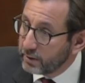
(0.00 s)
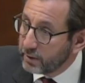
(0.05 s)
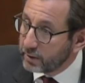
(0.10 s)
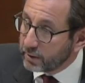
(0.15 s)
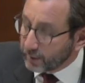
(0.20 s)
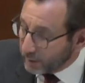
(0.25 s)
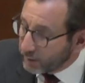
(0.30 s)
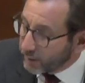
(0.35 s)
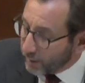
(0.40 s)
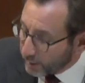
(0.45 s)

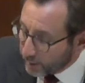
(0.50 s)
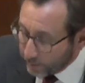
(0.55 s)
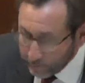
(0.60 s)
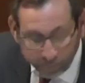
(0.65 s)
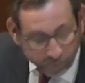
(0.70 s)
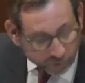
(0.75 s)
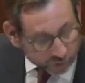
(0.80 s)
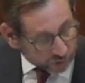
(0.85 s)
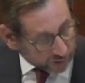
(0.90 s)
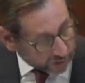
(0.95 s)
Okay,
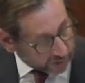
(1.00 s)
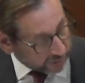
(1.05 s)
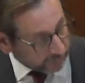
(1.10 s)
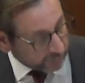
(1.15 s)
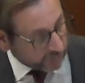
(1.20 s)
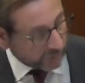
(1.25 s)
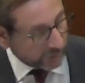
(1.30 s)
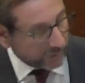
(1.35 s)
maybe to try something